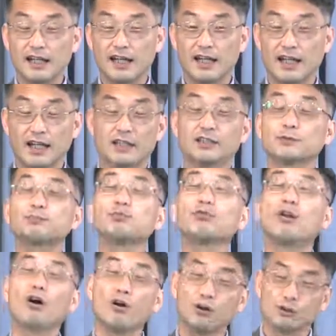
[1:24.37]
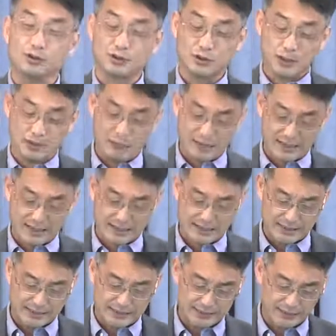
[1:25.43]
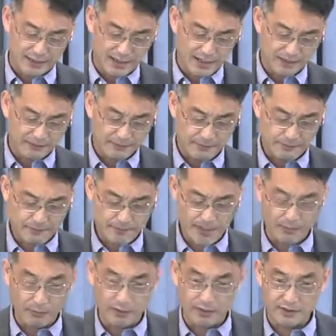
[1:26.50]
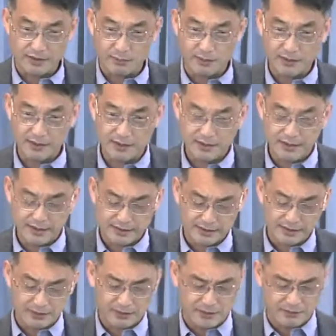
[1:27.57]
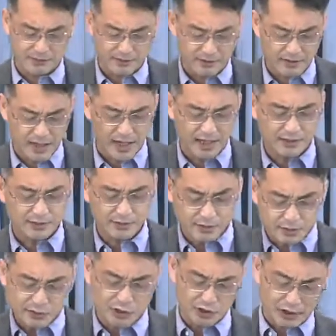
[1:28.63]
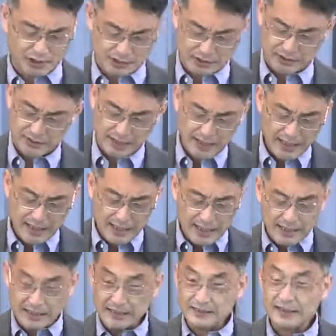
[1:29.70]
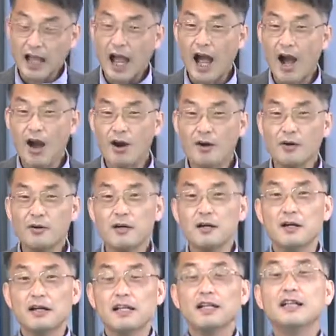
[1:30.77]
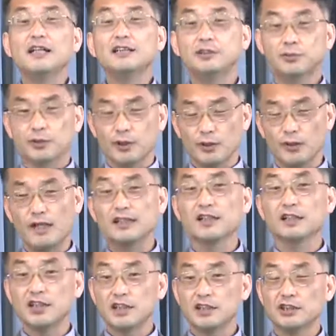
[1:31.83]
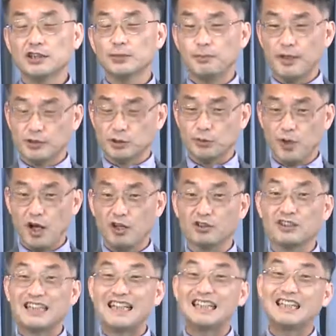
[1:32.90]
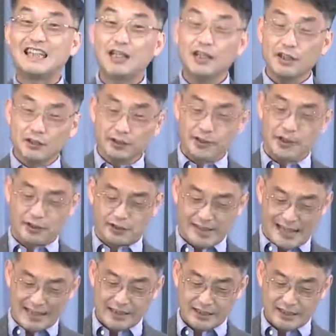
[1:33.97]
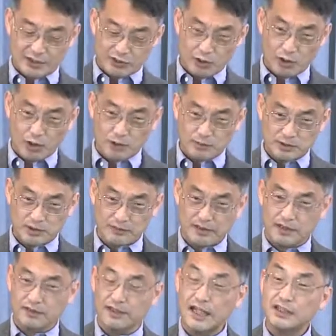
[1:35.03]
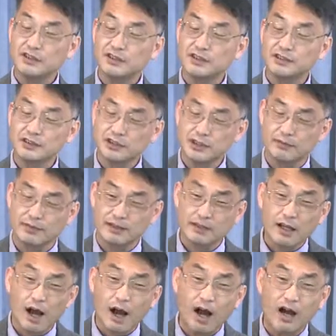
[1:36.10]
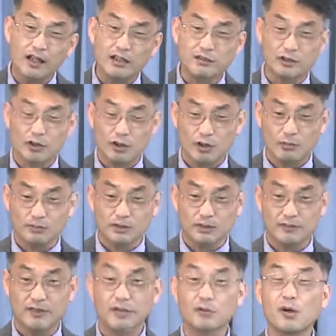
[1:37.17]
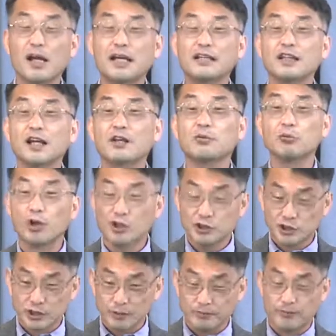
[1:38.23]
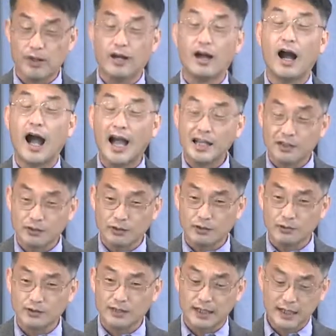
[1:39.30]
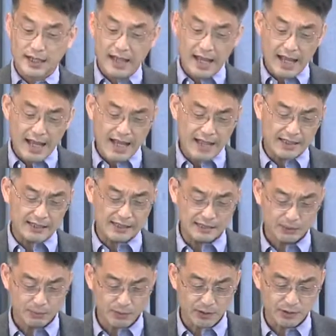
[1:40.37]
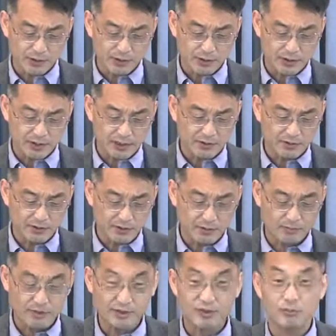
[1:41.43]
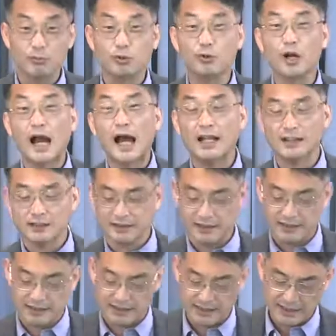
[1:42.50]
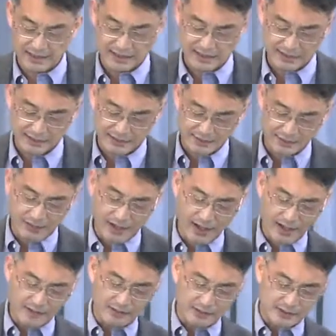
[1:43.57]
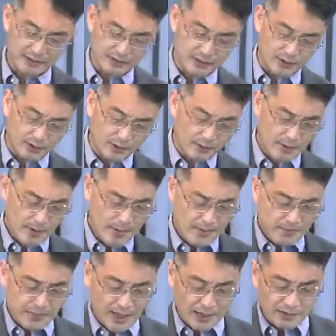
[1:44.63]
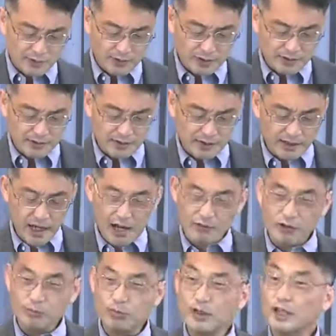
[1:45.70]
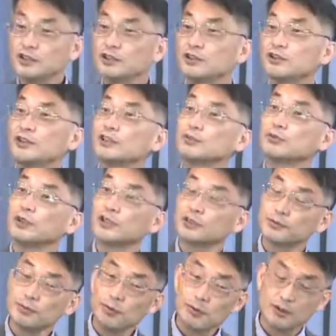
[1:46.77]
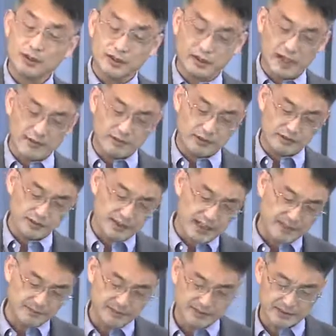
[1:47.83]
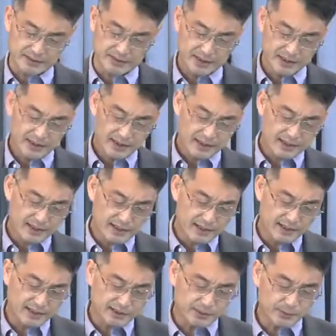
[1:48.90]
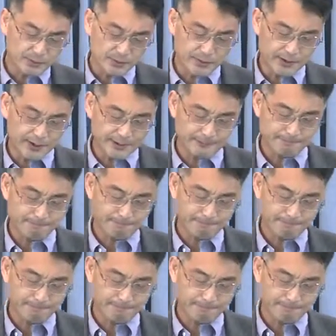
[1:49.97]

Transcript: it explodes within his life. And one of the we, things that we realize through Judges is how Israel and the leadership as well deteriorate in terms of their relationship with God, in terms of the way they worship uh, idols, and especially in terms of the morality in their life. And so I trust that God will bless you as we explore the life of Samson uh, this morning.